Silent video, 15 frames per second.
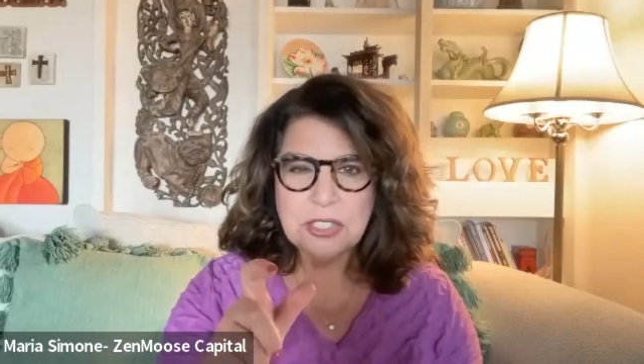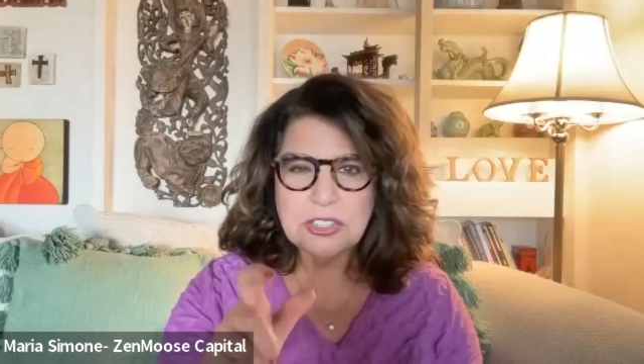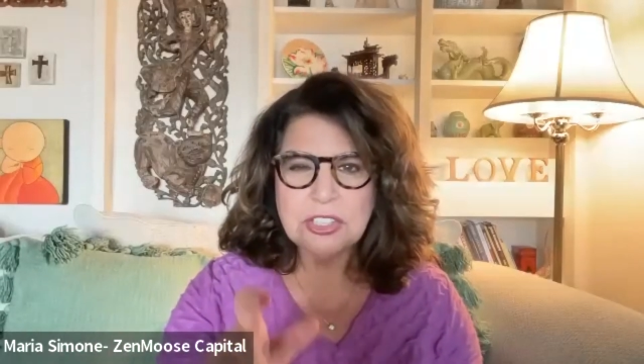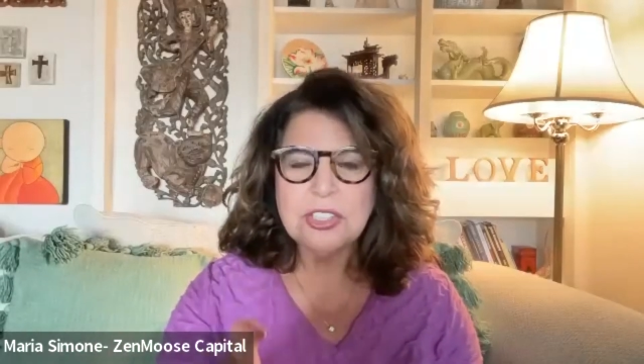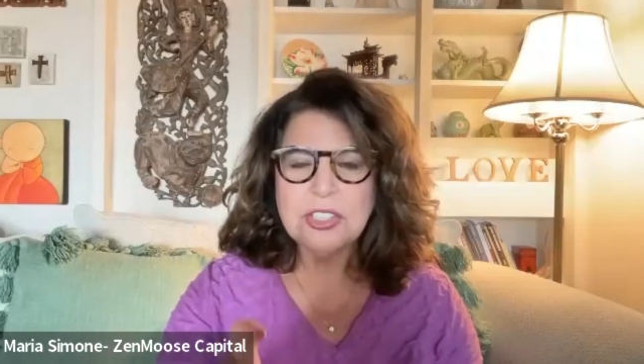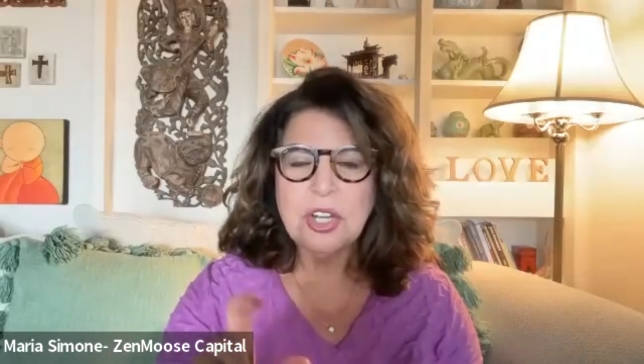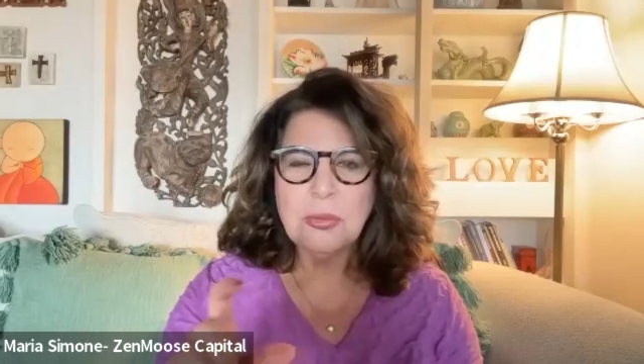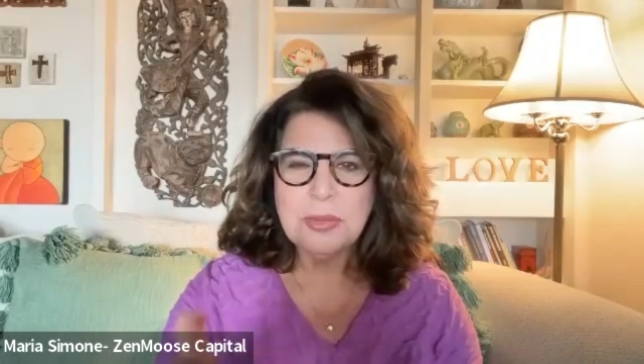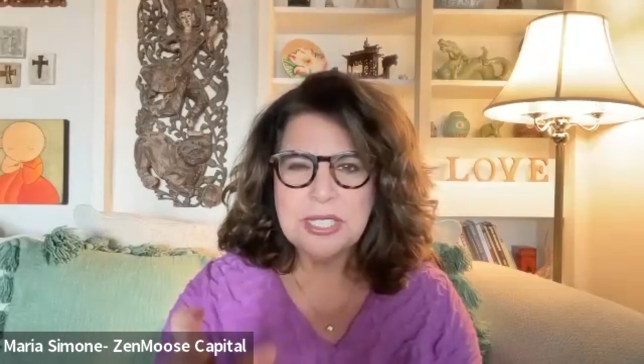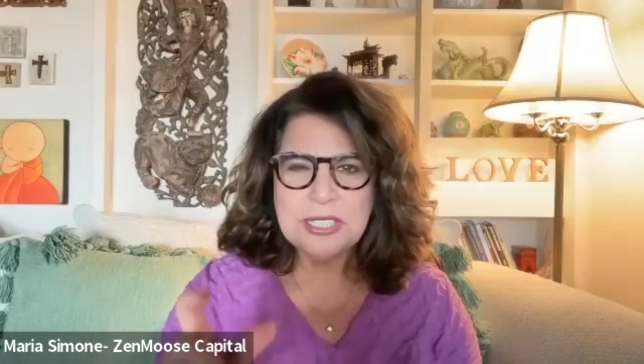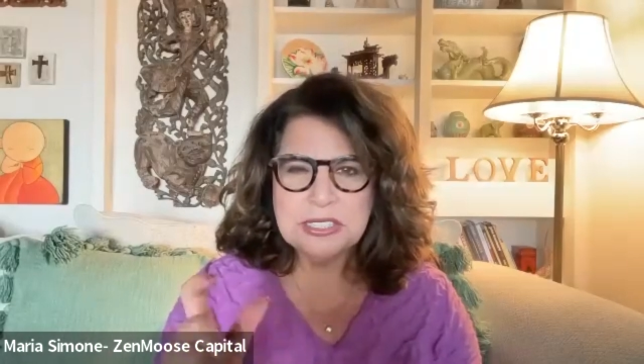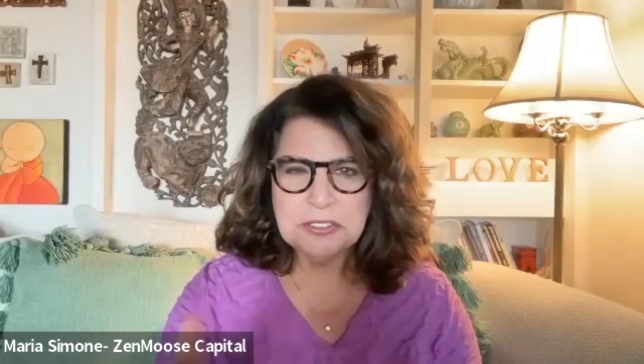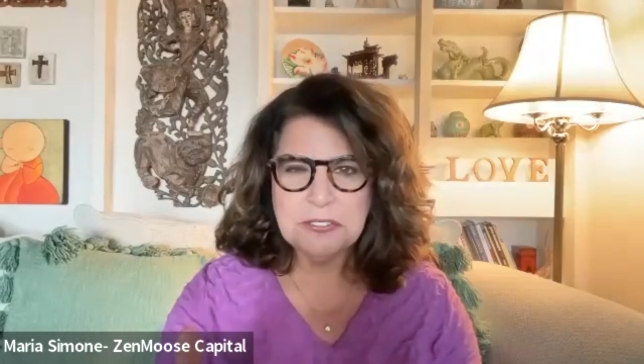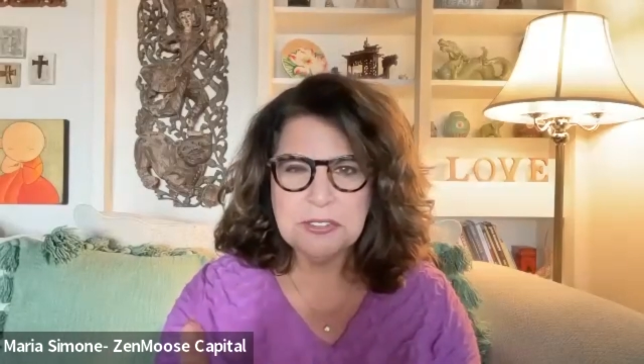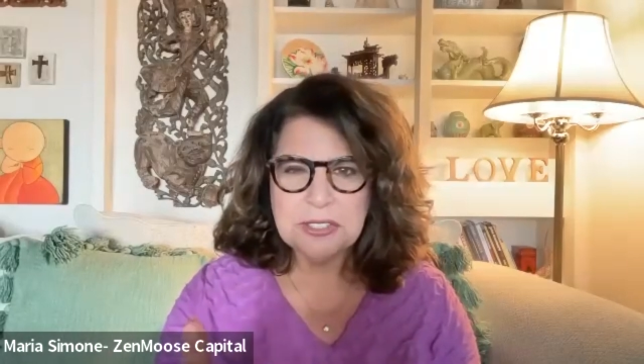on so
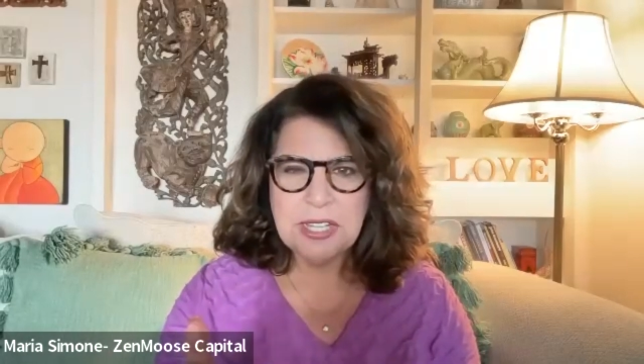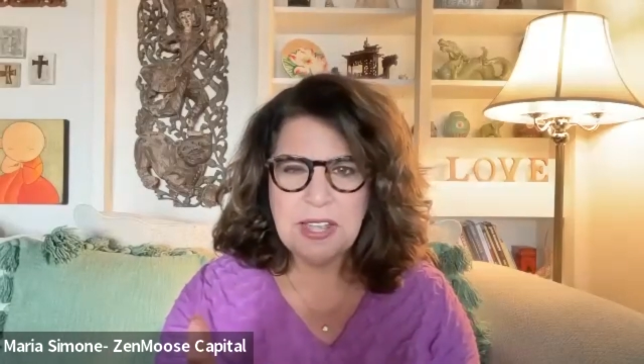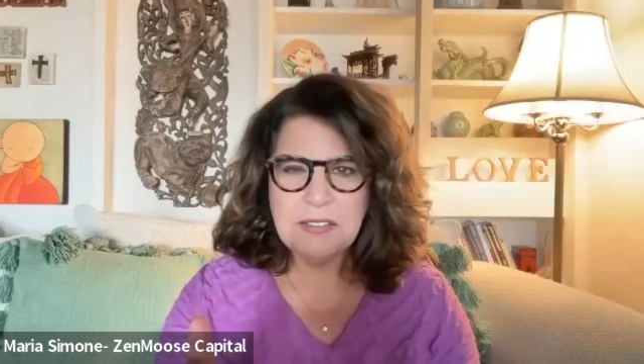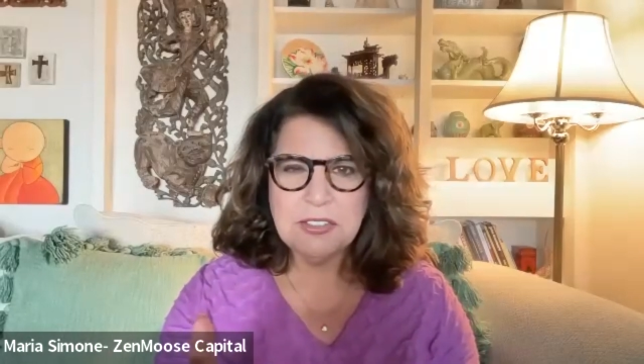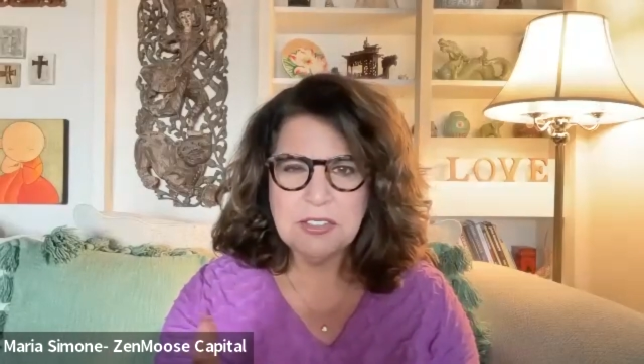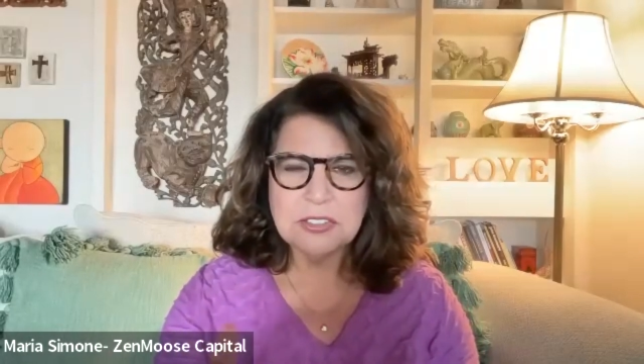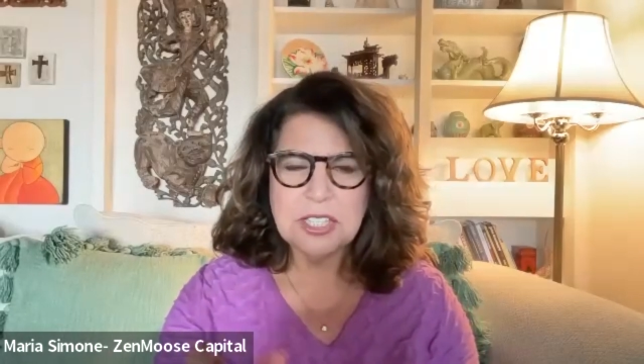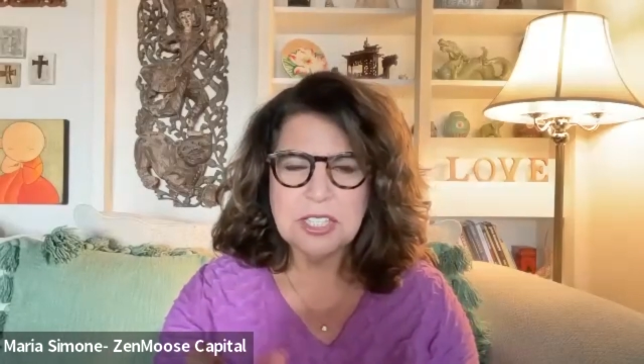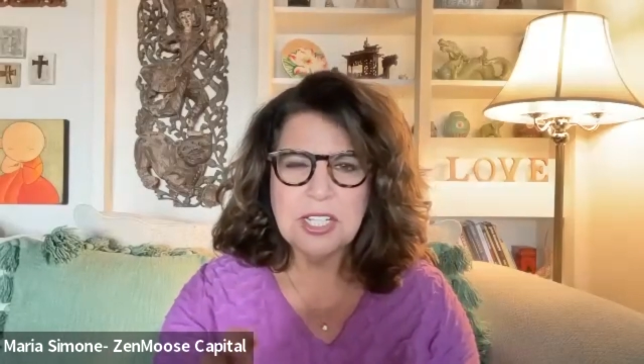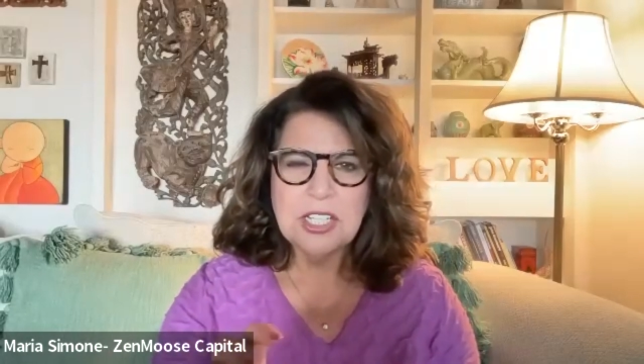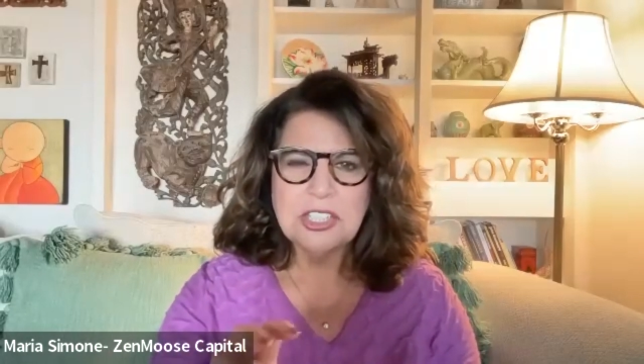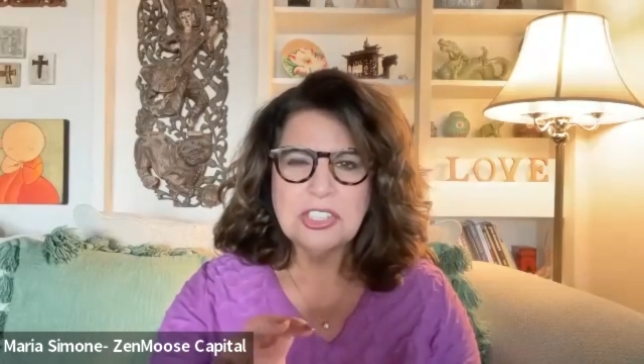many different levels.